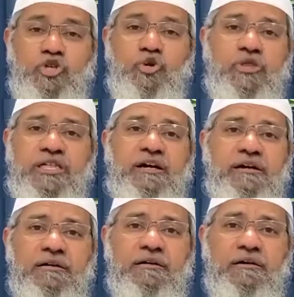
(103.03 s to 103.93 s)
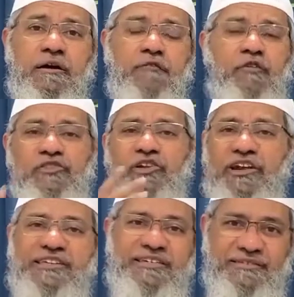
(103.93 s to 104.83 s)
Choose her for the
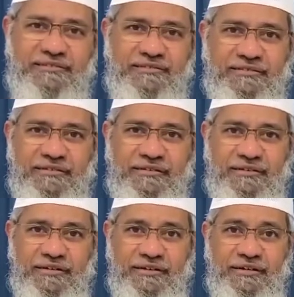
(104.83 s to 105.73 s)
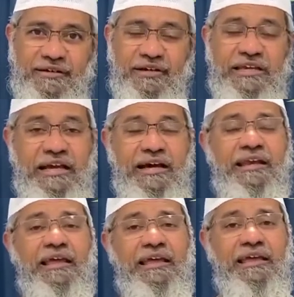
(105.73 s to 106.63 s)
religion.
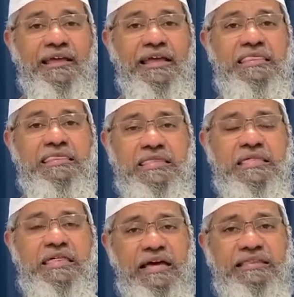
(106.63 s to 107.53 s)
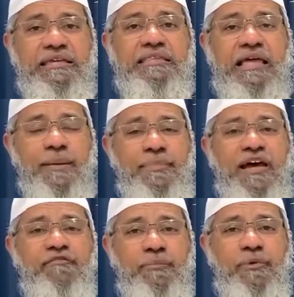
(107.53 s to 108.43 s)
Here in this hadith, our
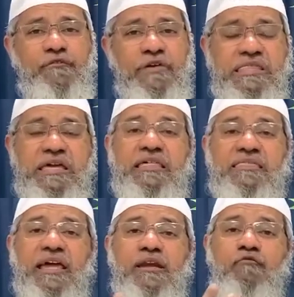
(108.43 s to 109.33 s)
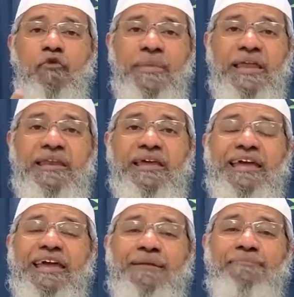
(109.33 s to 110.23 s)
beloved Prophet says that
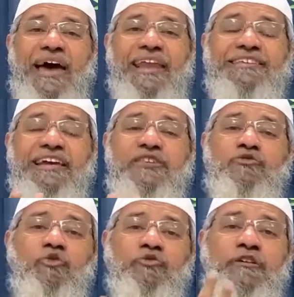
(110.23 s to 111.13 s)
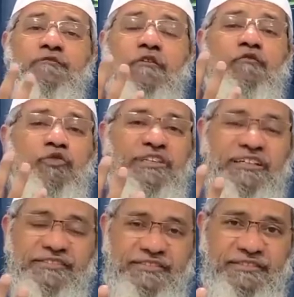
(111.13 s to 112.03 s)
women in marriage are chosen for 4
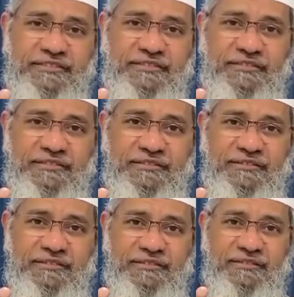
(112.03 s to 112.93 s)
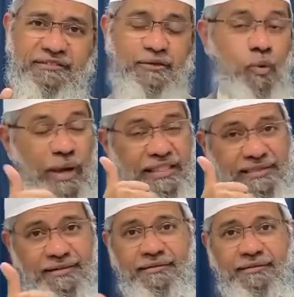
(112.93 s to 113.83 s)
things:
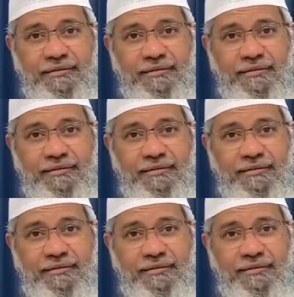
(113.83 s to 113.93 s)
wealth,